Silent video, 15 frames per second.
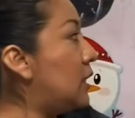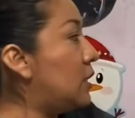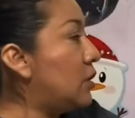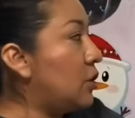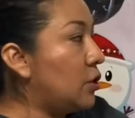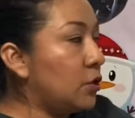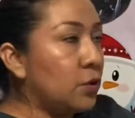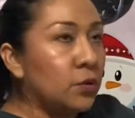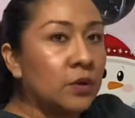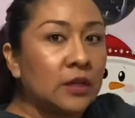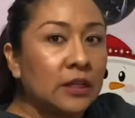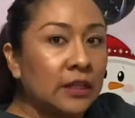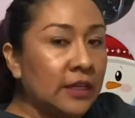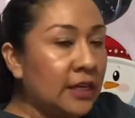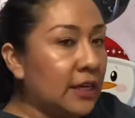you
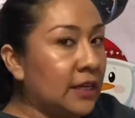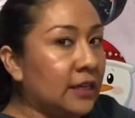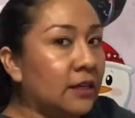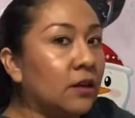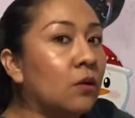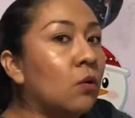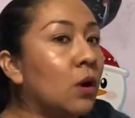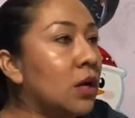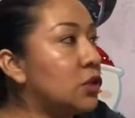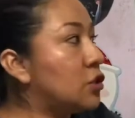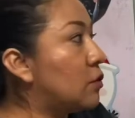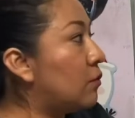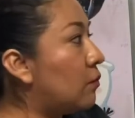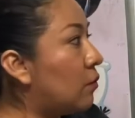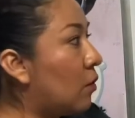clean,
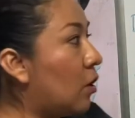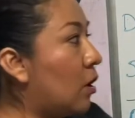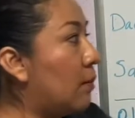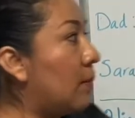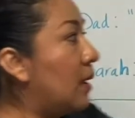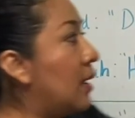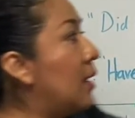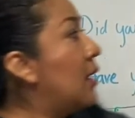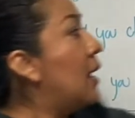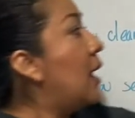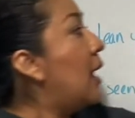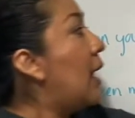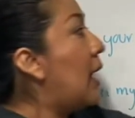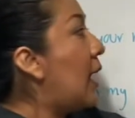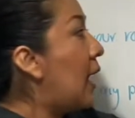question form.
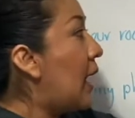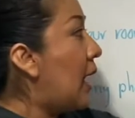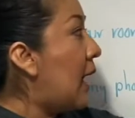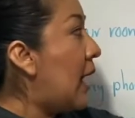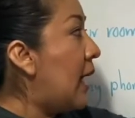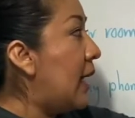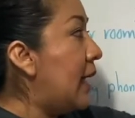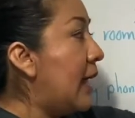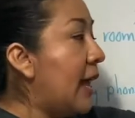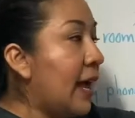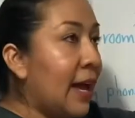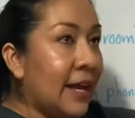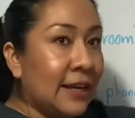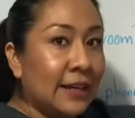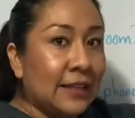I
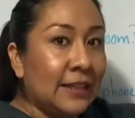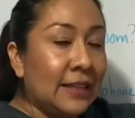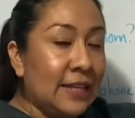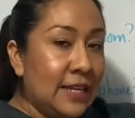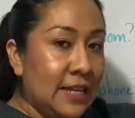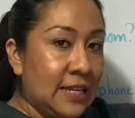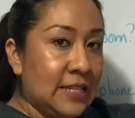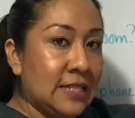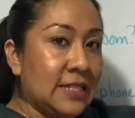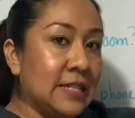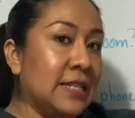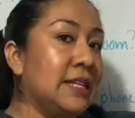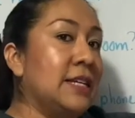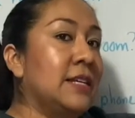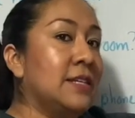had cleaned,
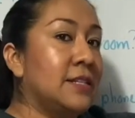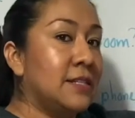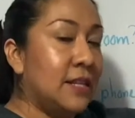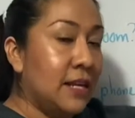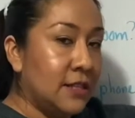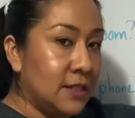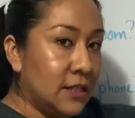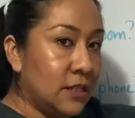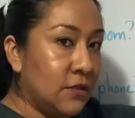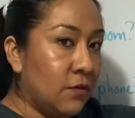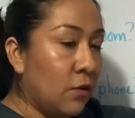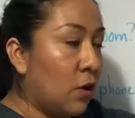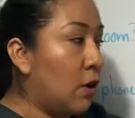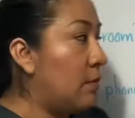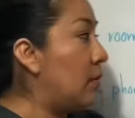sentence
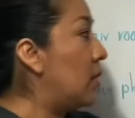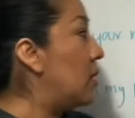form.